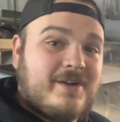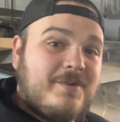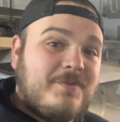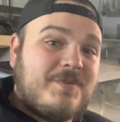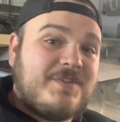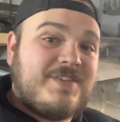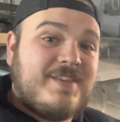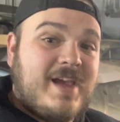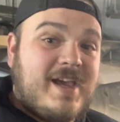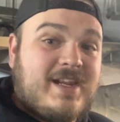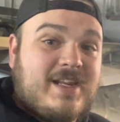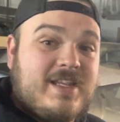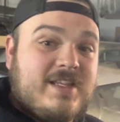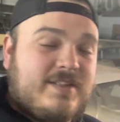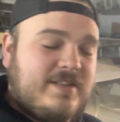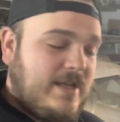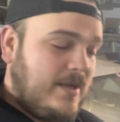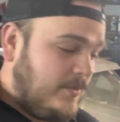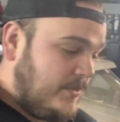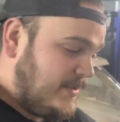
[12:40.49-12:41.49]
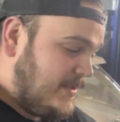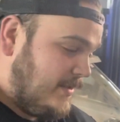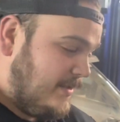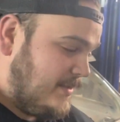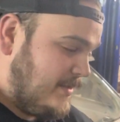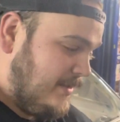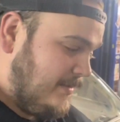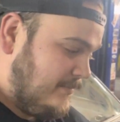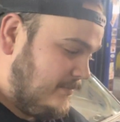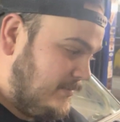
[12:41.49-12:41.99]
It was that easy. I will tell you
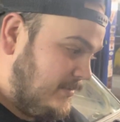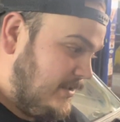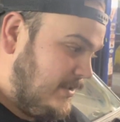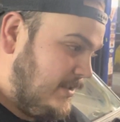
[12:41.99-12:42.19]
something.